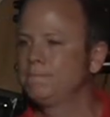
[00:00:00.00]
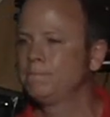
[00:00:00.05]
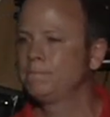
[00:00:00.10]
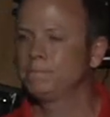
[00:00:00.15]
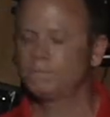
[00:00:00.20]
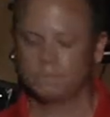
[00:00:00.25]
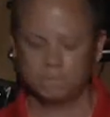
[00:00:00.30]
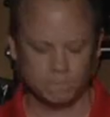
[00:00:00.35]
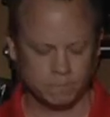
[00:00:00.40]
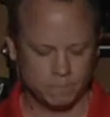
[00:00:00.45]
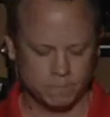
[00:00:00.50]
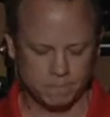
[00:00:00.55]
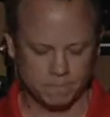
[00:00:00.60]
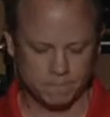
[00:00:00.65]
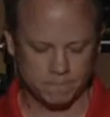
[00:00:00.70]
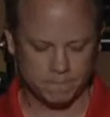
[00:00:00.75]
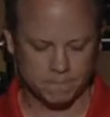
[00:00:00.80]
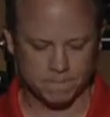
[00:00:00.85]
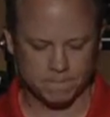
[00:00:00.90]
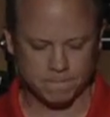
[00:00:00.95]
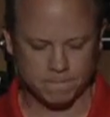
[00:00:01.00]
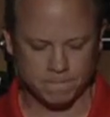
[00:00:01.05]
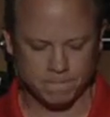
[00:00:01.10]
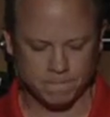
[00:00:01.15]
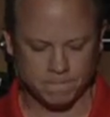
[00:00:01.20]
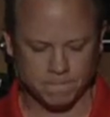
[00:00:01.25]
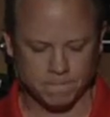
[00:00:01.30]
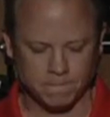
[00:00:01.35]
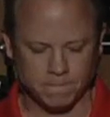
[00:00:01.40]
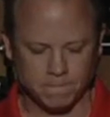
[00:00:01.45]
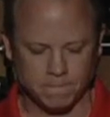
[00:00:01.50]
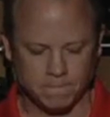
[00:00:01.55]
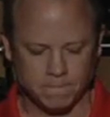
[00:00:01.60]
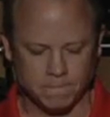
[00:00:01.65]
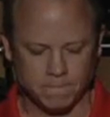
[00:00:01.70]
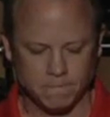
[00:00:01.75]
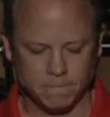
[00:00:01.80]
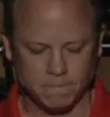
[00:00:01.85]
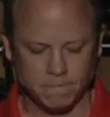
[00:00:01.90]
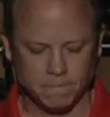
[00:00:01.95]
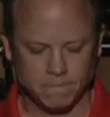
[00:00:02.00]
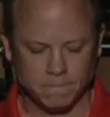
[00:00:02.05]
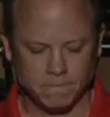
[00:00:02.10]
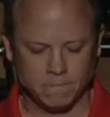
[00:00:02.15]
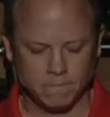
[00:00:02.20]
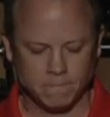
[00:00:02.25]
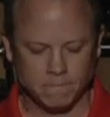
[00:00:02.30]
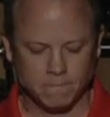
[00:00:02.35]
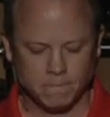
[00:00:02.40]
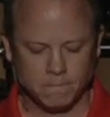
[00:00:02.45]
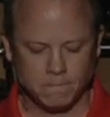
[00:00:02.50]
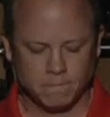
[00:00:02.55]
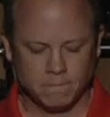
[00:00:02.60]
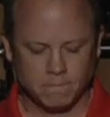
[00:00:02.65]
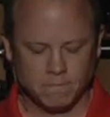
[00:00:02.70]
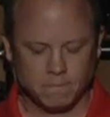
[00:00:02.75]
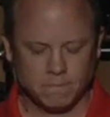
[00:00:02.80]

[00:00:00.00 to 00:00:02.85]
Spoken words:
Nothing is said.